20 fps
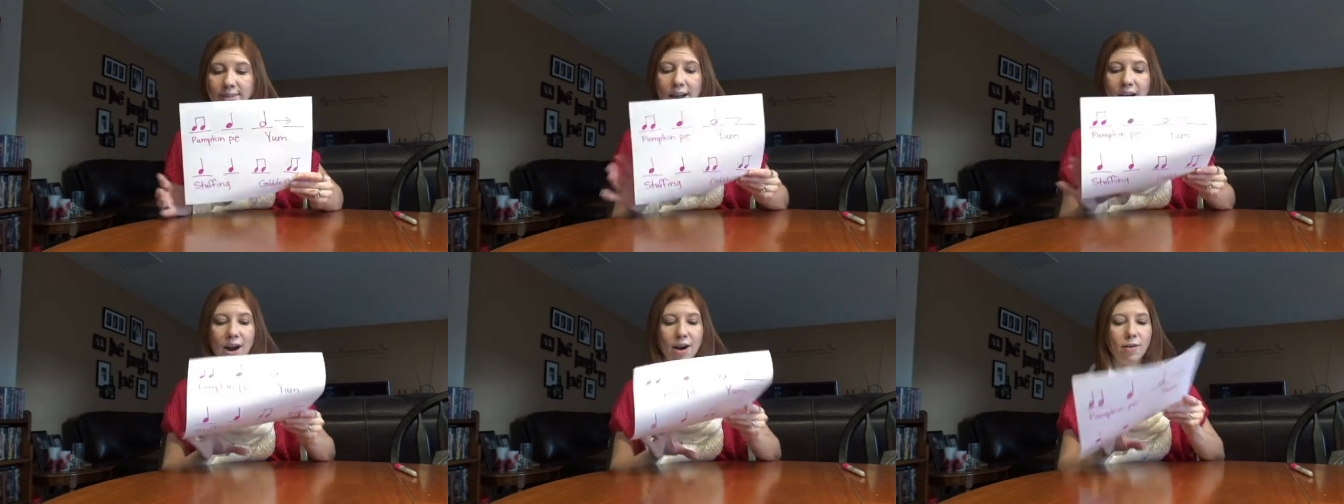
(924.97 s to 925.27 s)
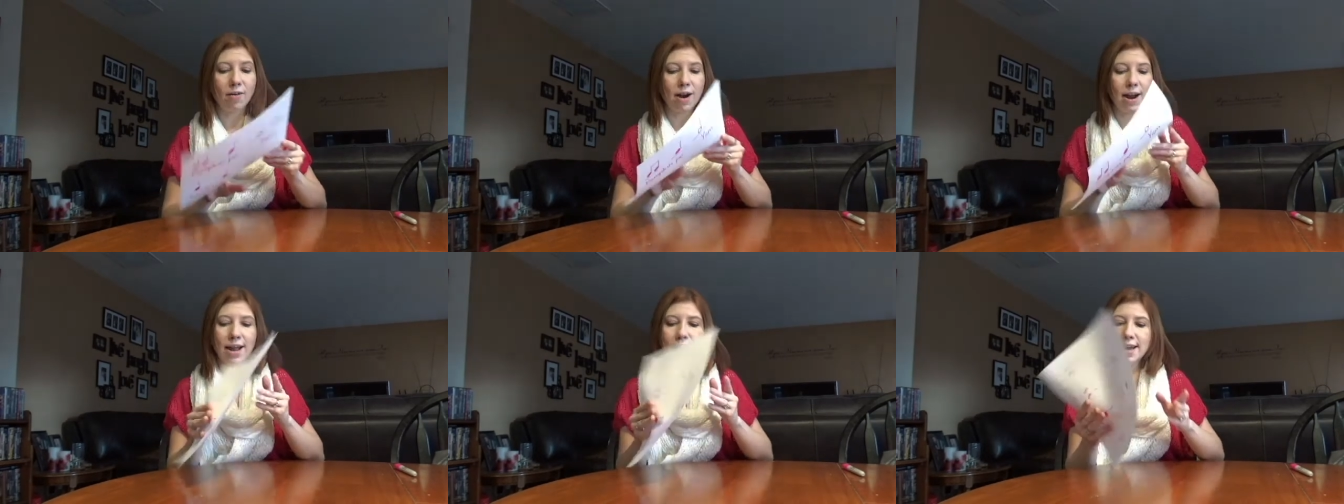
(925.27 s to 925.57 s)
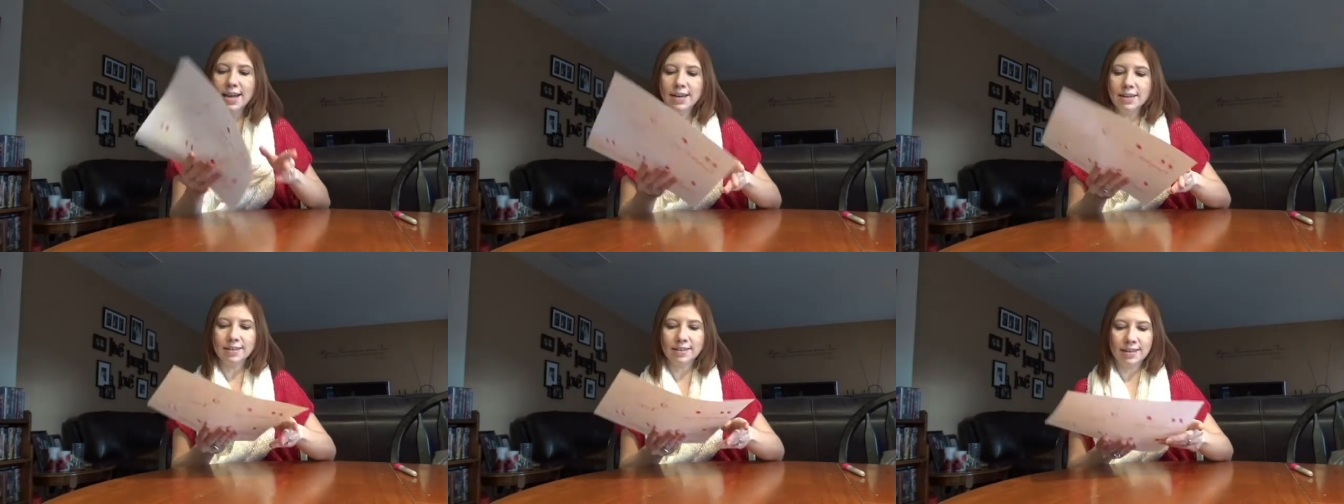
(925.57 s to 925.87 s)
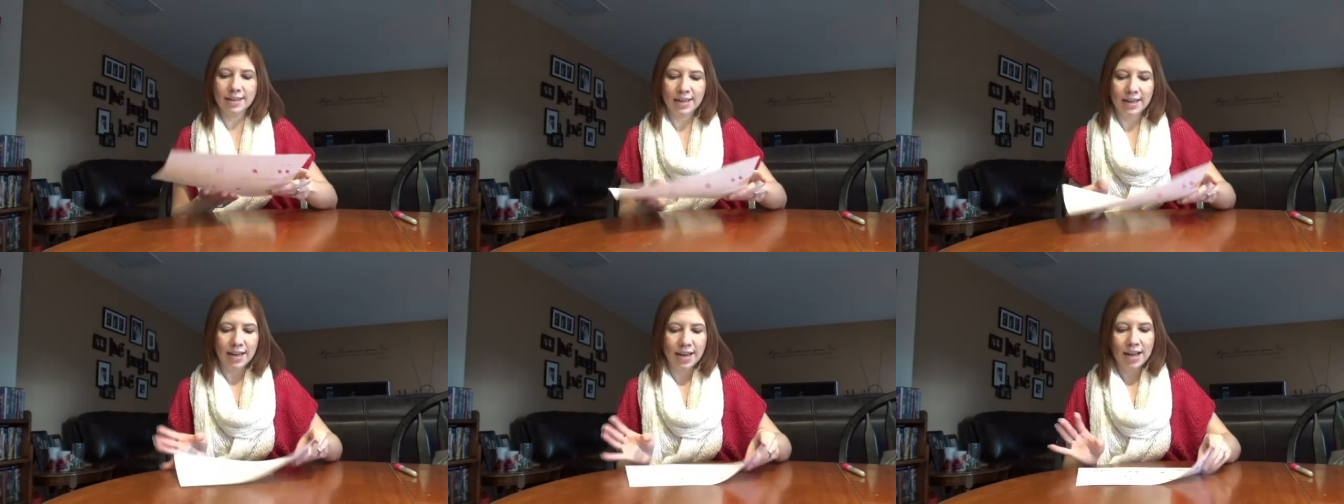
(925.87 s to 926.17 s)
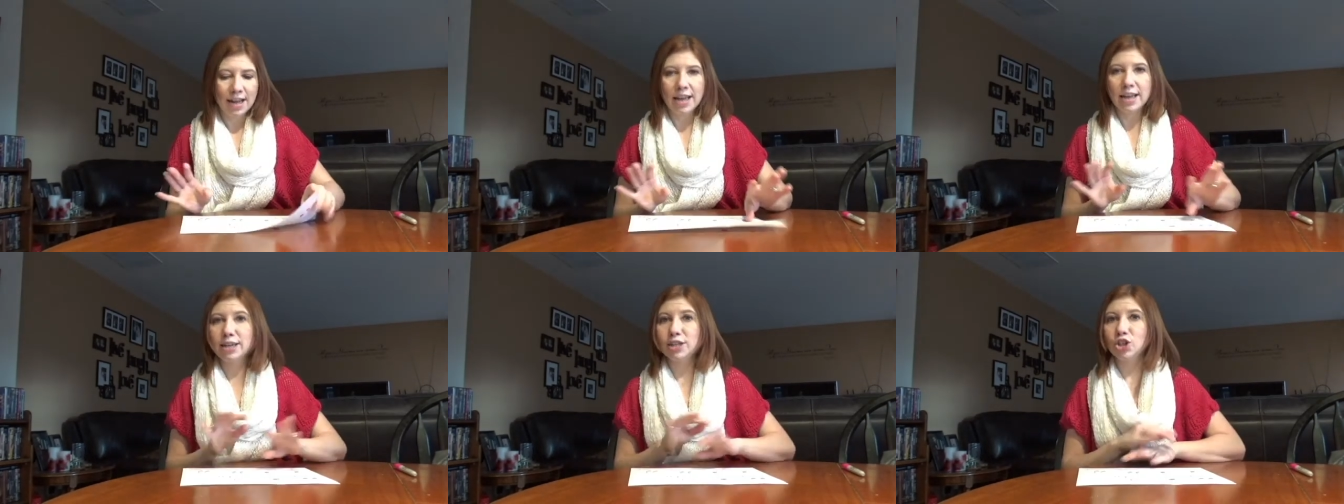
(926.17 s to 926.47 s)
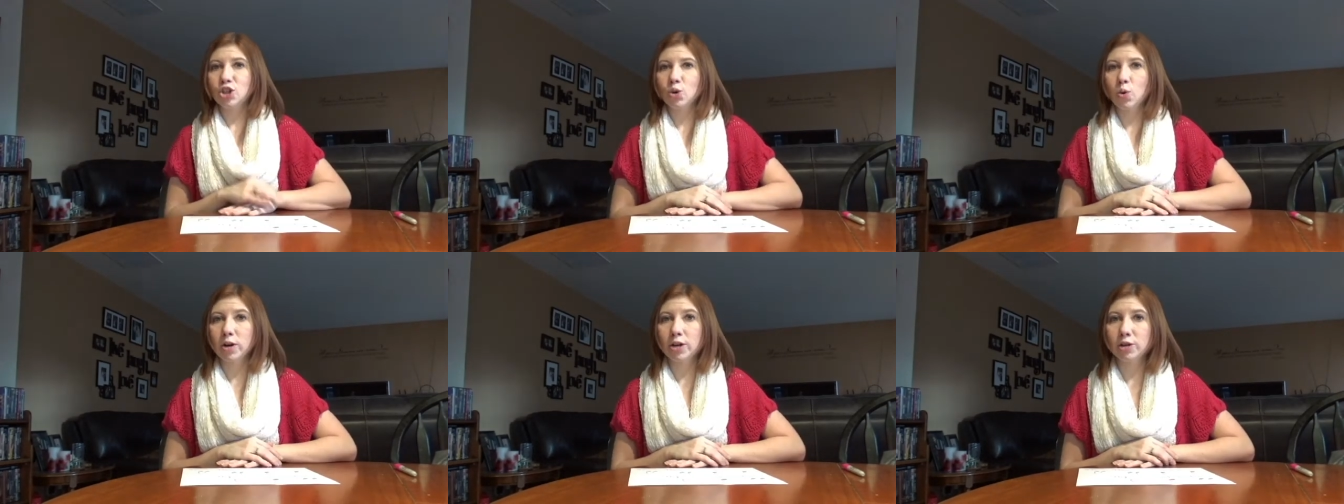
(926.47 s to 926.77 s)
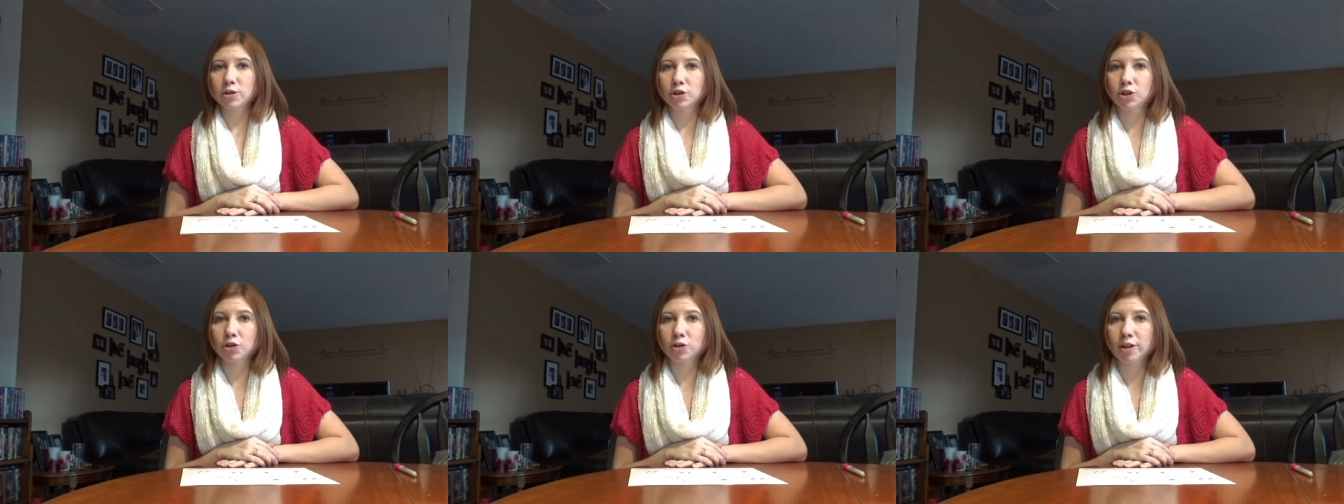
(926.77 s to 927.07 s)
All right, enjoy
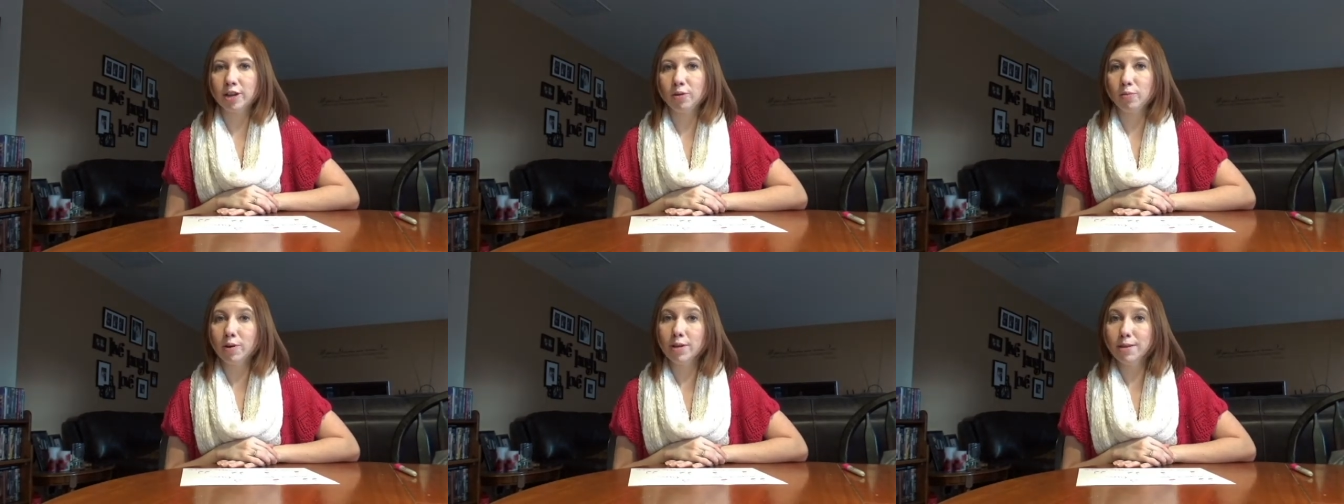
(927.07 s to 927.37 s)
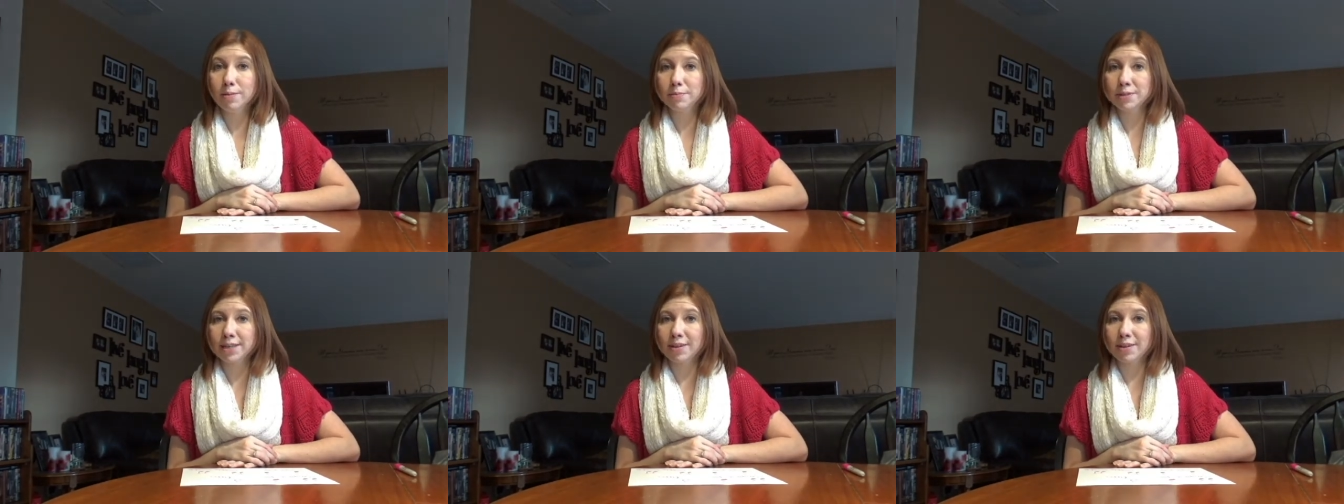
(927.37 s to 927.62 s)
your turkey rhythms,